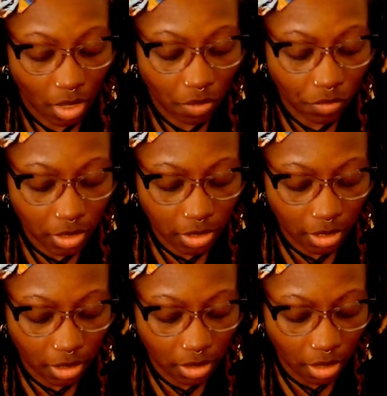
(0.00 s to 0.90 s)
I really
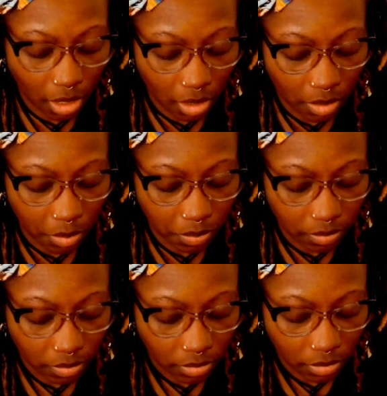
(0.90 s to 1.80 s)
think that
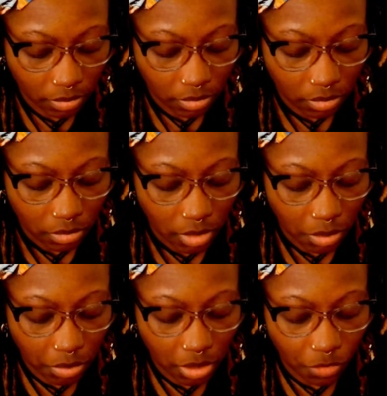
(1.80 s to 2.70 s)

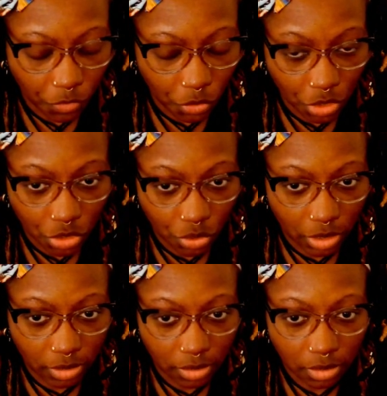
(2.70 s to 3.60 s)
people need to focus
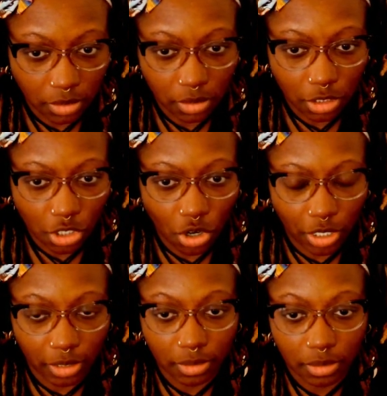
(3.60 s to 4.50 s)
on the
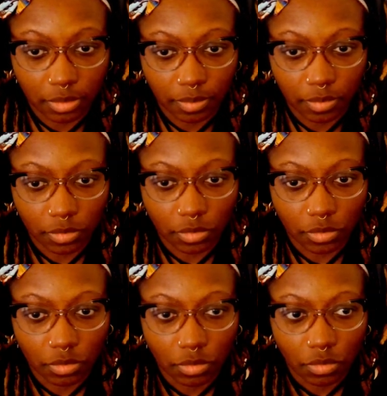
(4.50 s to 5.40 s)
target.
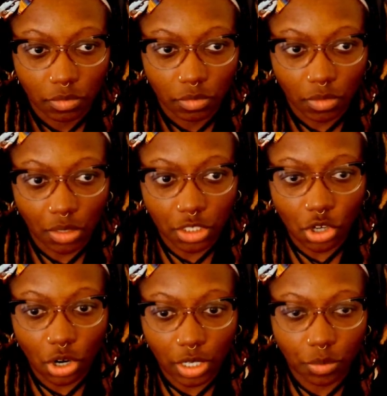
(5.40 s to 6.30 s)
And the
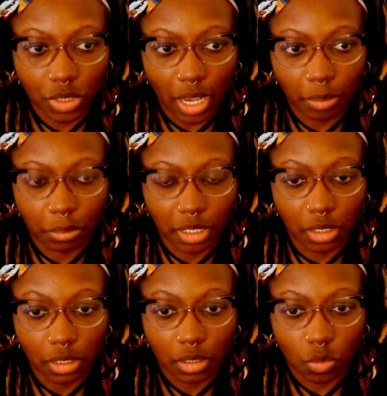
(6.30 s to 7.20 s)
target would not
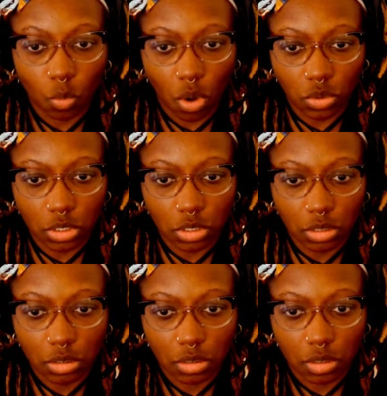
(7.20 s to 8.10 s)
be Waltz
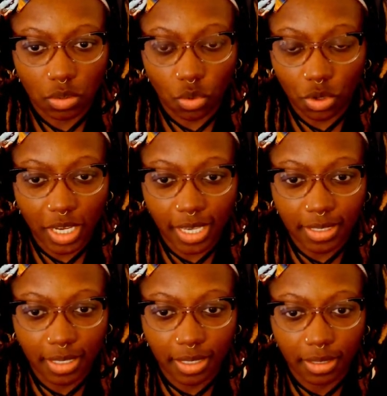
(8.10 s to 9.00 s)
or
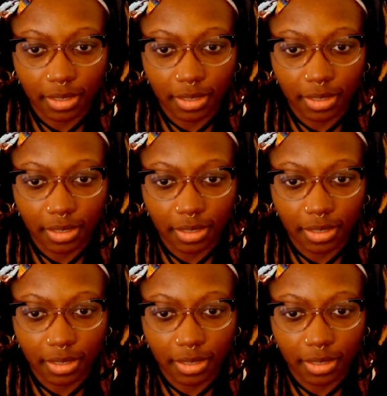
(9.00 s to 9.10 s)
Hegseth.